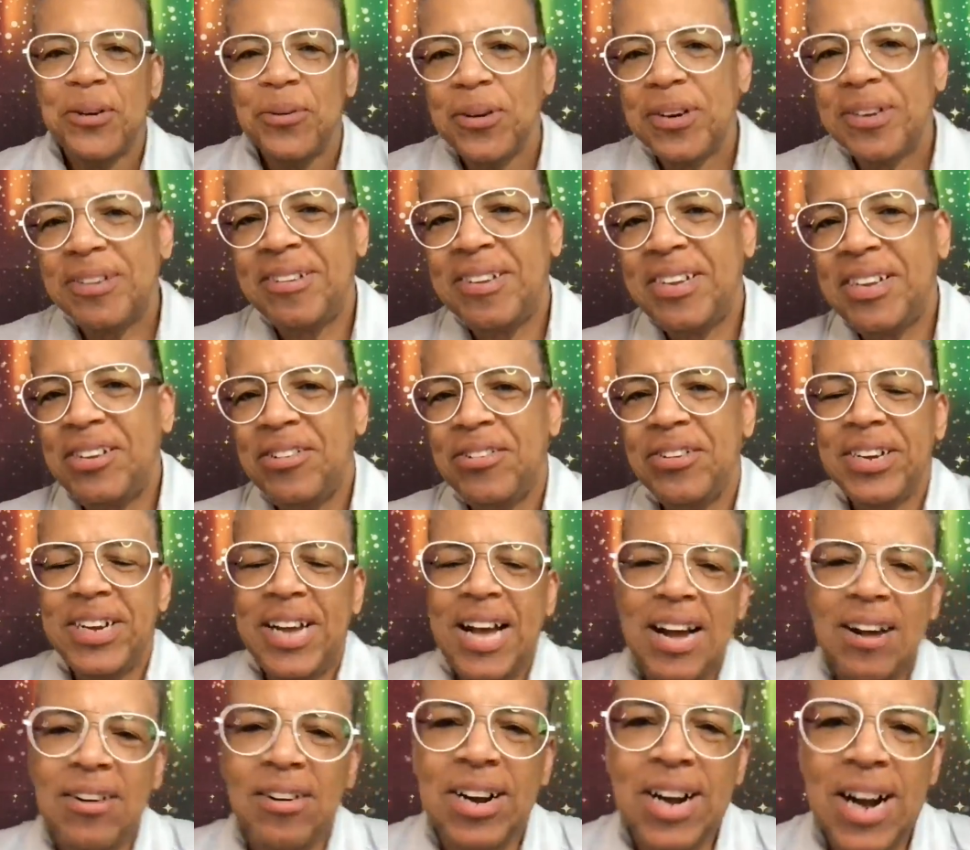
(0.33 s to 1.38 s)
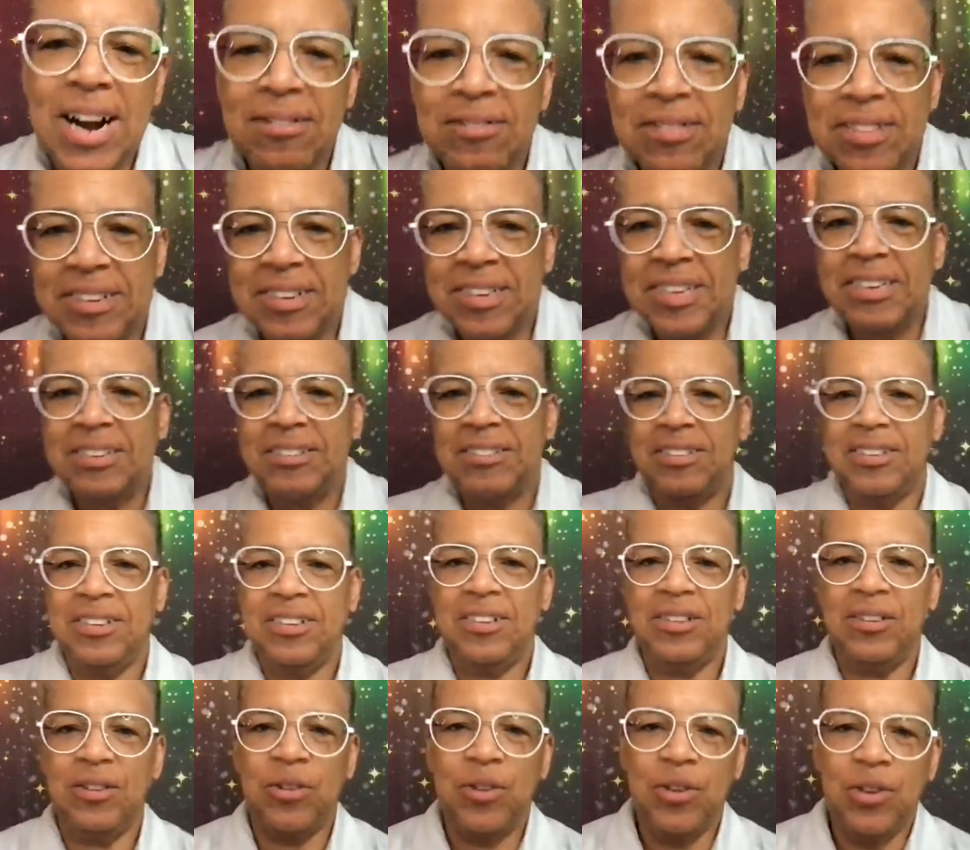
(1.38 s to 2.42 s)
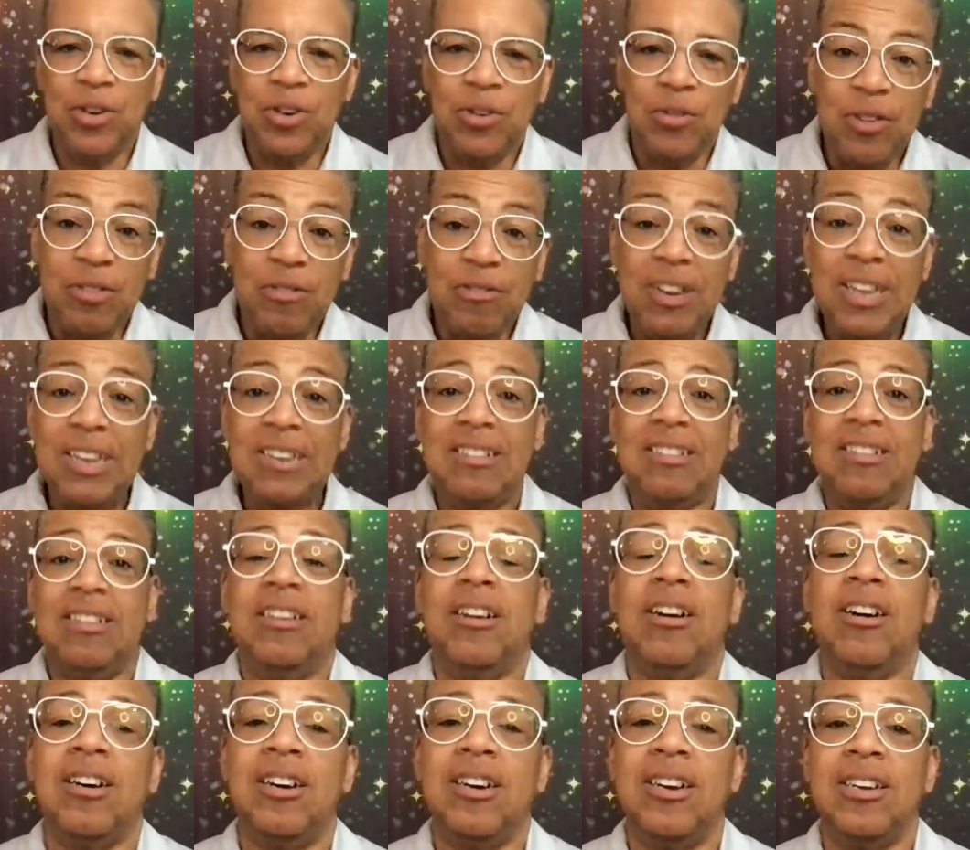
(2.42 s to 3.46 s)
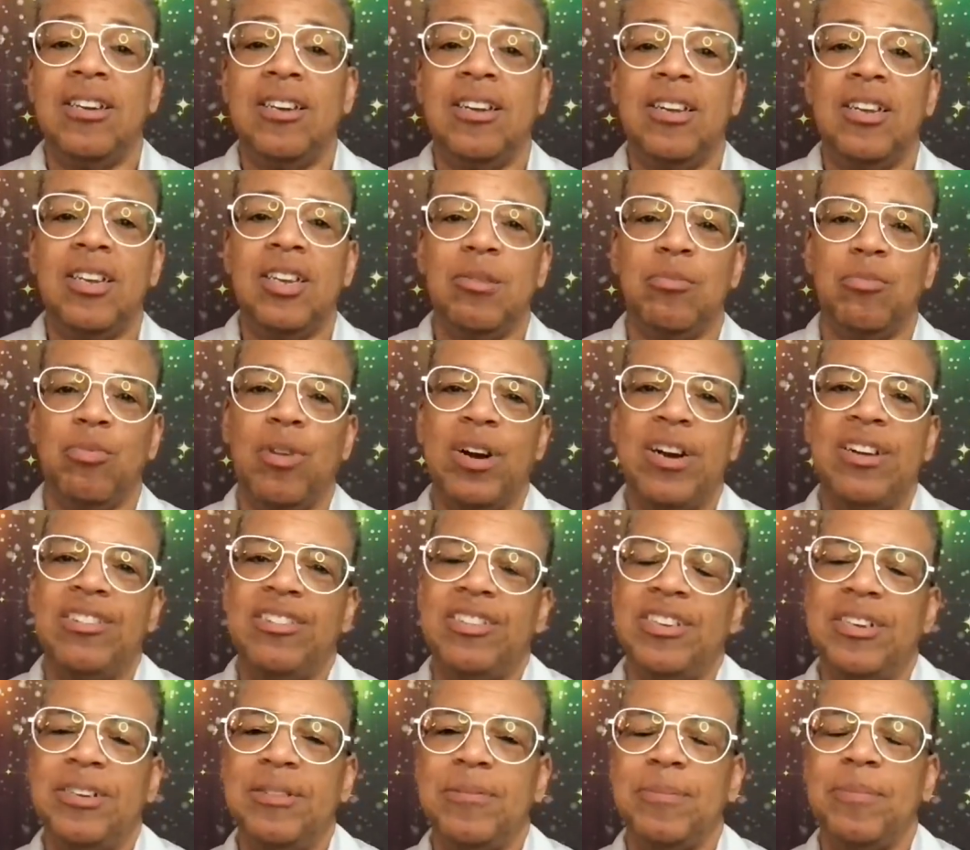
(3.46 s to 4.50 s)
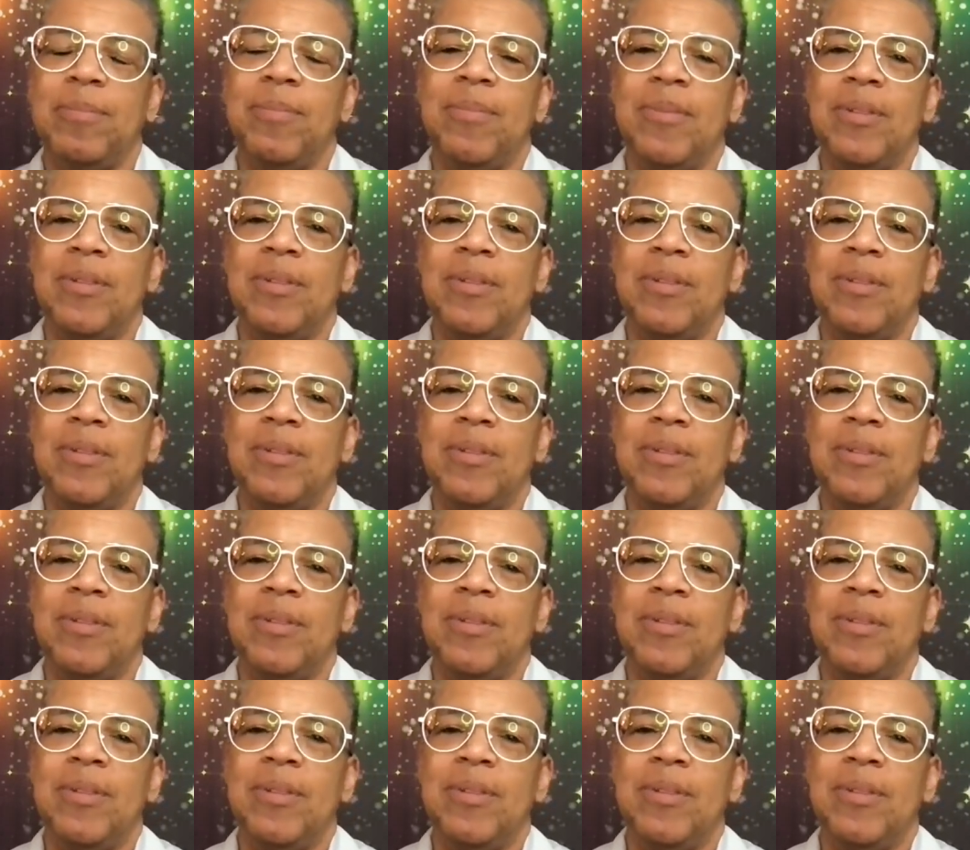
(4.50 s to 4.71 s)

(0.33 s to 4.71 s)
continuing our conversation or reflection on depression.